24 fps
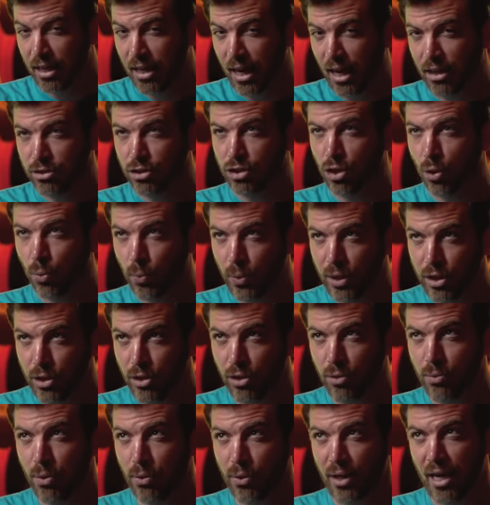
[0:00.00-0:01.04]
And so we knew
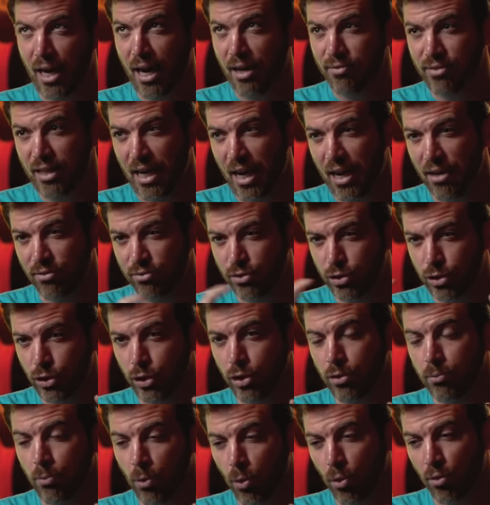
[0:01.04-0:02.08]
that we were gonna have to have
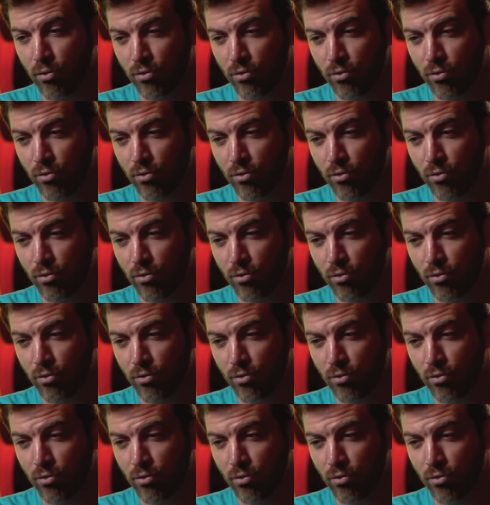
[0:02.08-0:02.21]
two more